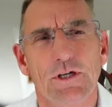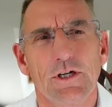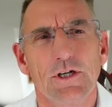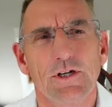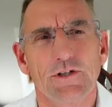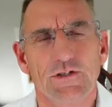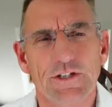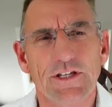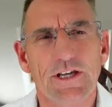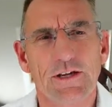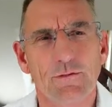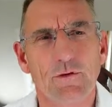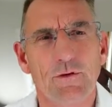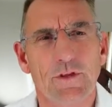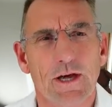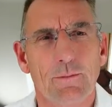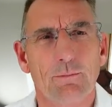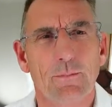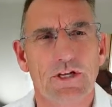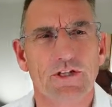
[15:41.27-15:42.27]
to give you
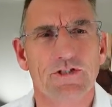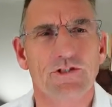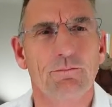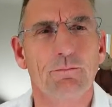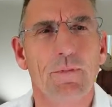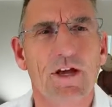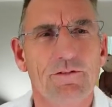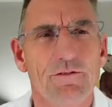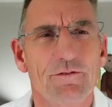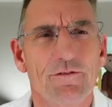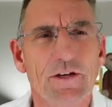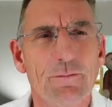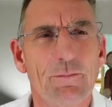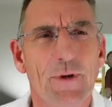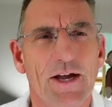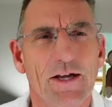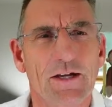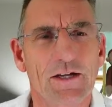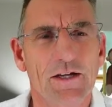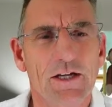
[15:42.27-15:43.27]
that piece of
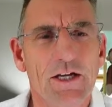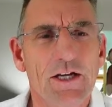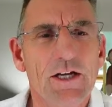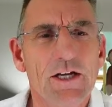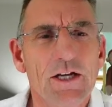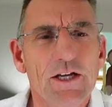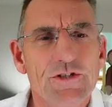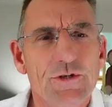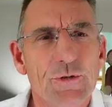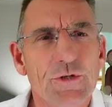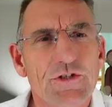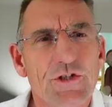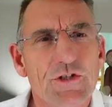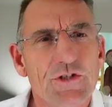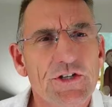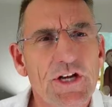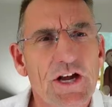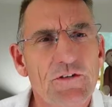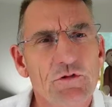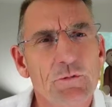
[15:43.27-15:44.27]
feedback. So it
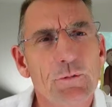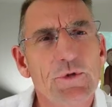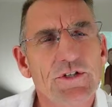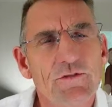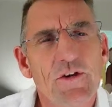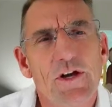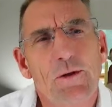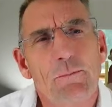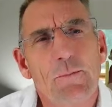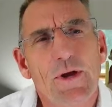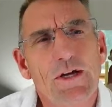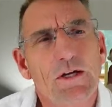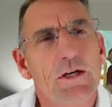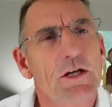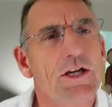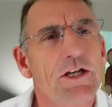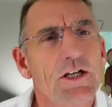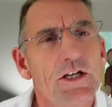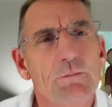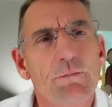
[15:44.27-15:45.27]
doesn't have to be developmental.
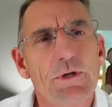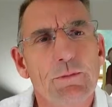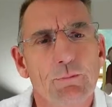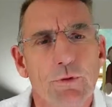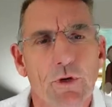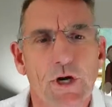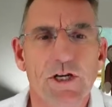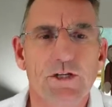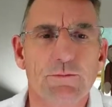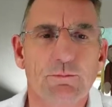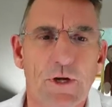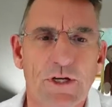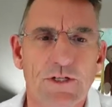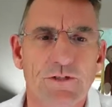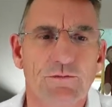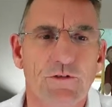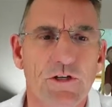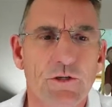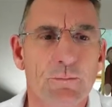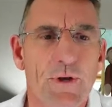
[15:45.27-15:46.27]
It can be
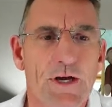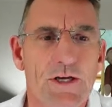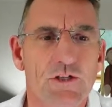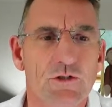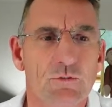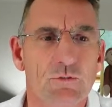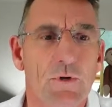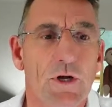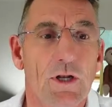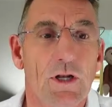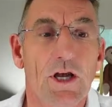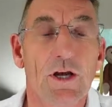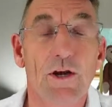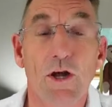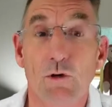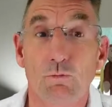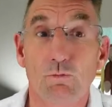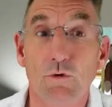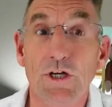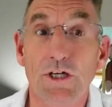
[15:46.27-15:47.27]
praise-based feedback as well. And I
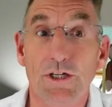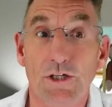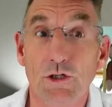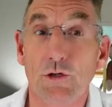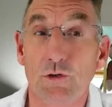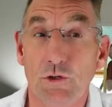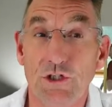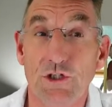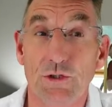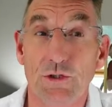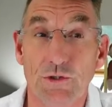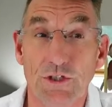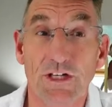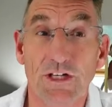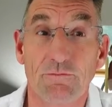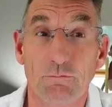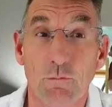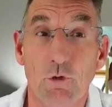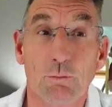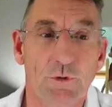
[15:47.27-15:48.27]
really encourage you to
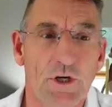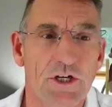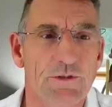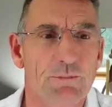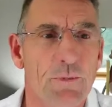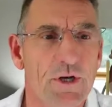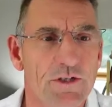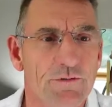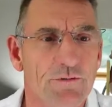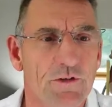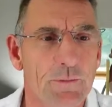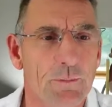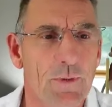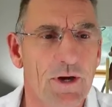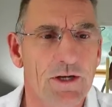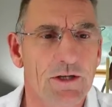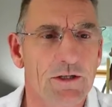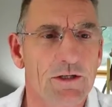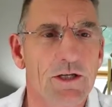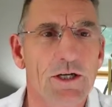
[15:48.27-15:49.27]
give more praise-based
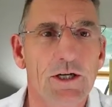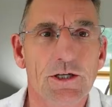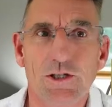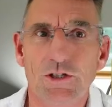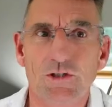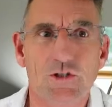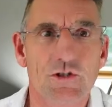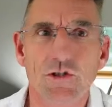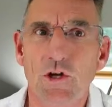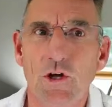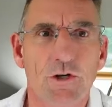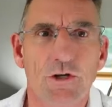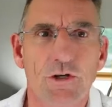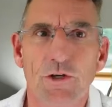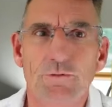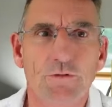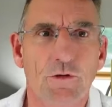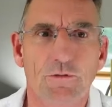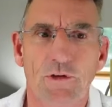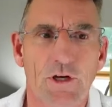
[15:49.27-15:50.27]
feedback because there's not
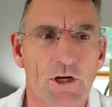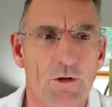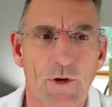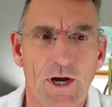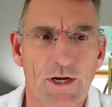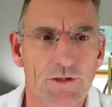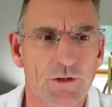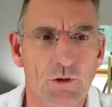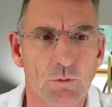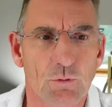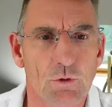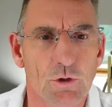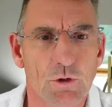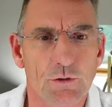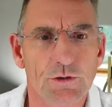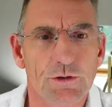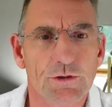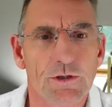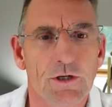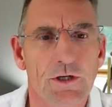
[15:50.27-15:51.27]
enough of it around in the world,
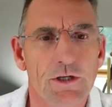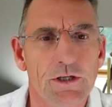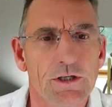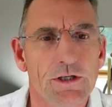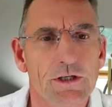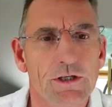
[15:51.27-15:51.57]
all right?